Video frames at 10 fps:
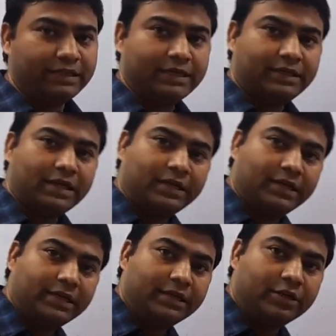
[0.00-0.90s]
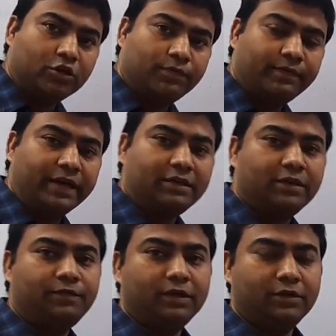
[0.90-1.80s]
take gradient of a
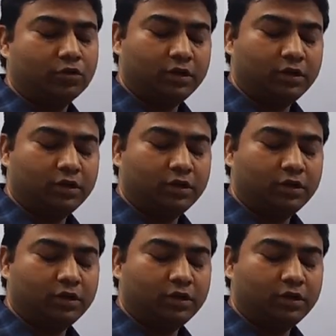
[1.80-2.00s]
vector field,